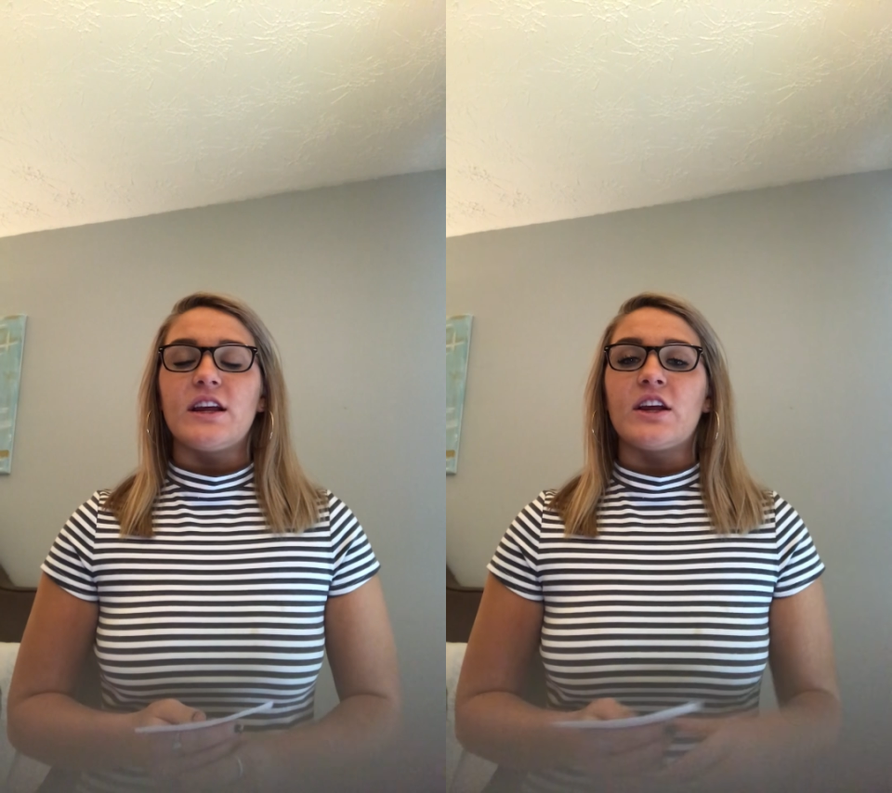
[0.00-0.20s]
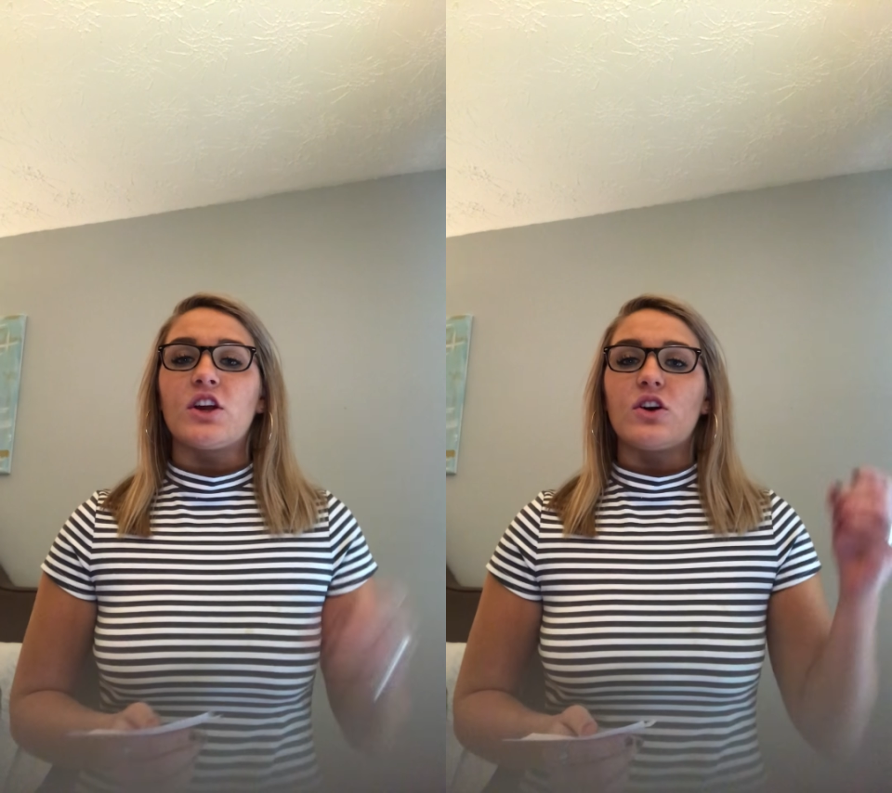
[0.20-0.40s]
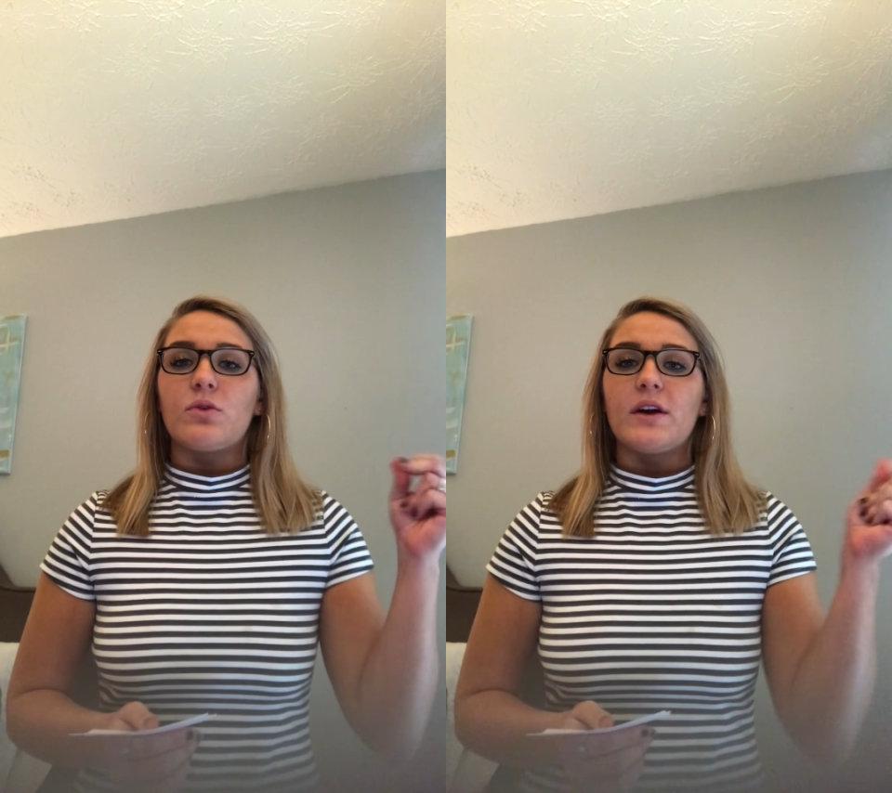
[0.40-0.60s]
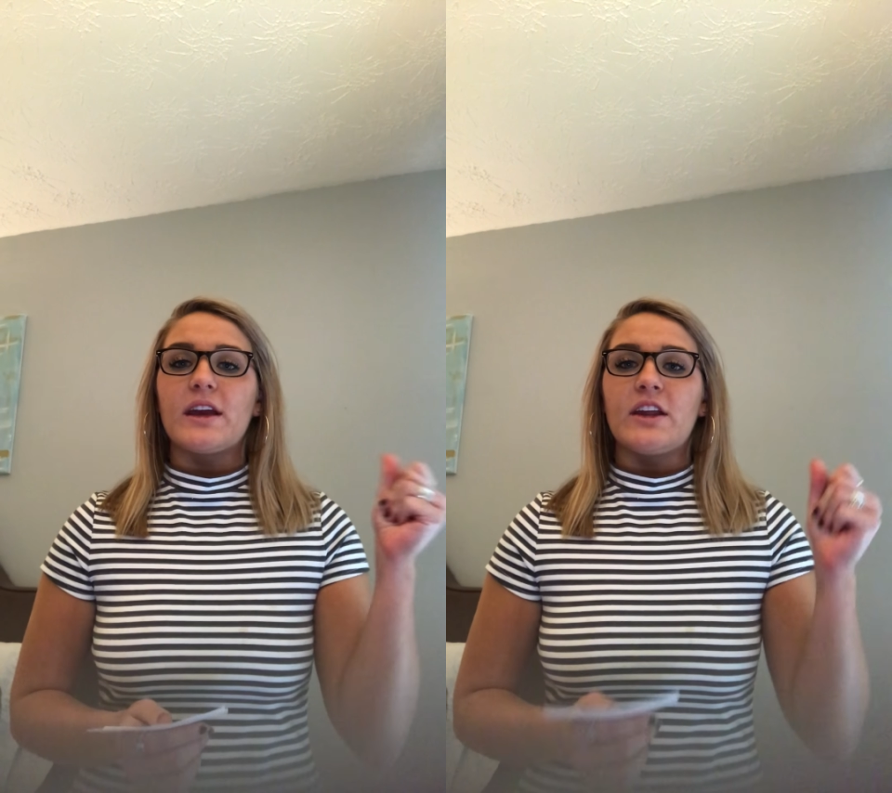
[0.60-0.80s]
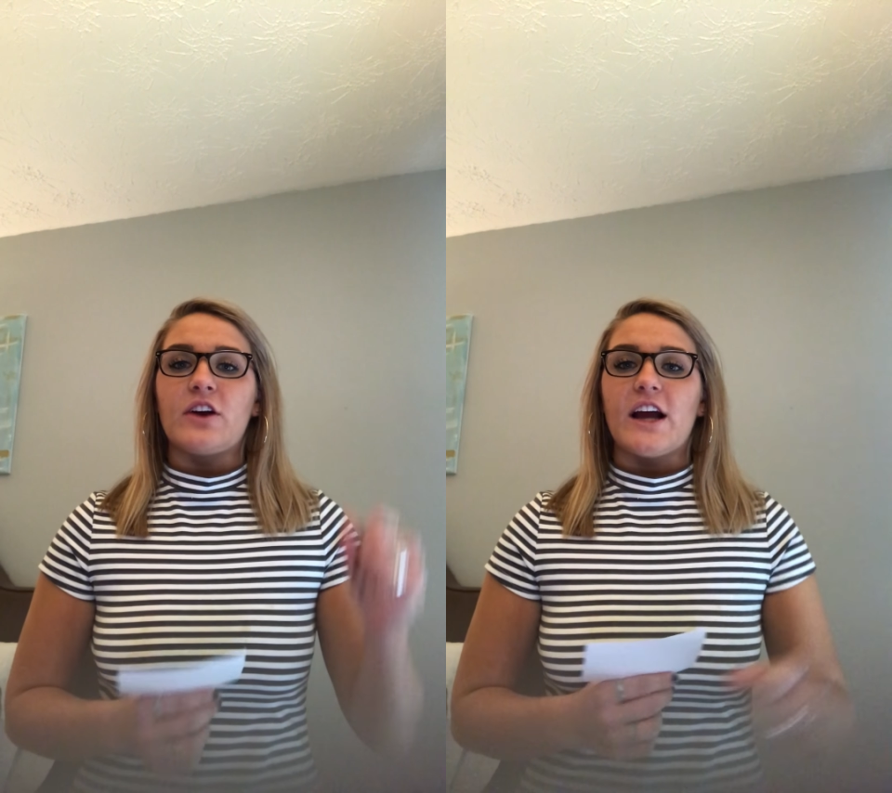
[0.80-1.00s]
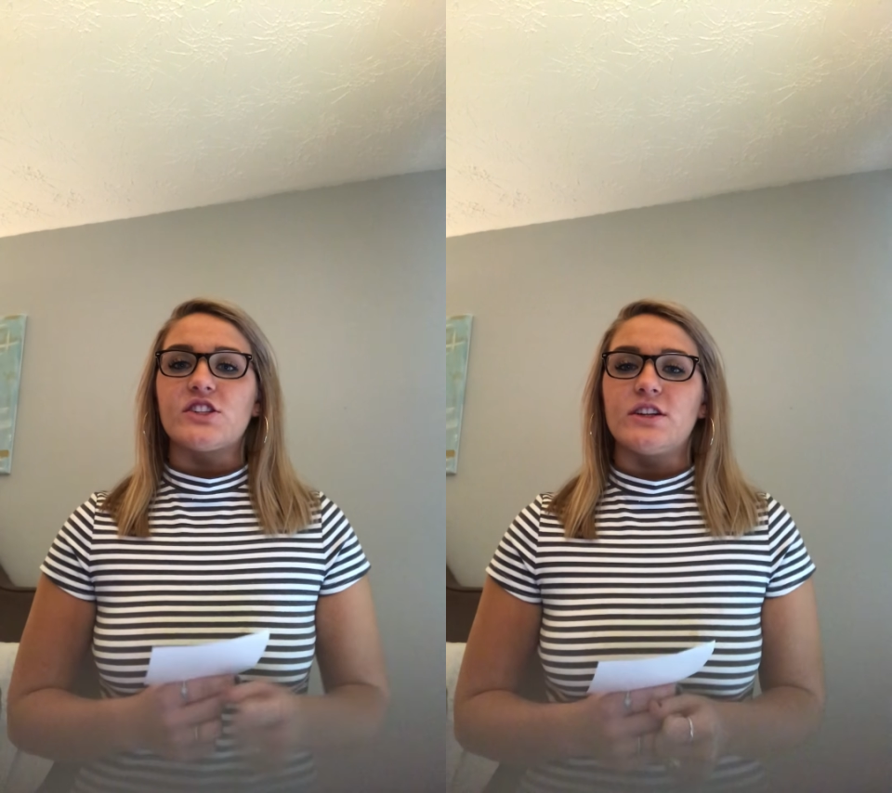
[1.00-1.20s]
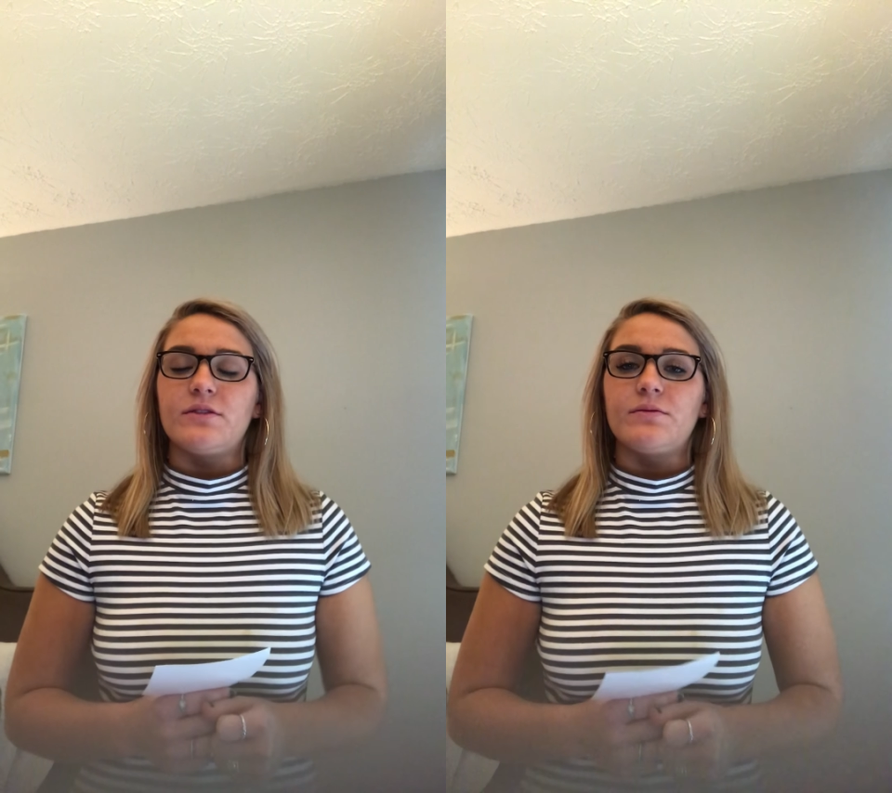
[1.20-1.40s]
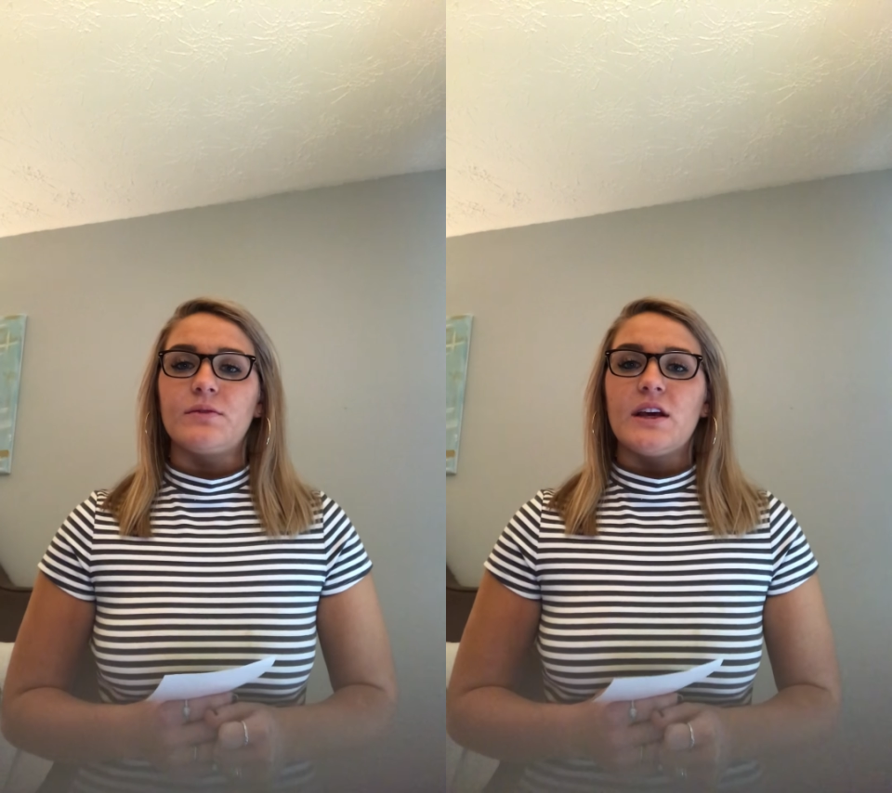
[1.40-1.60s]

and quick interaction.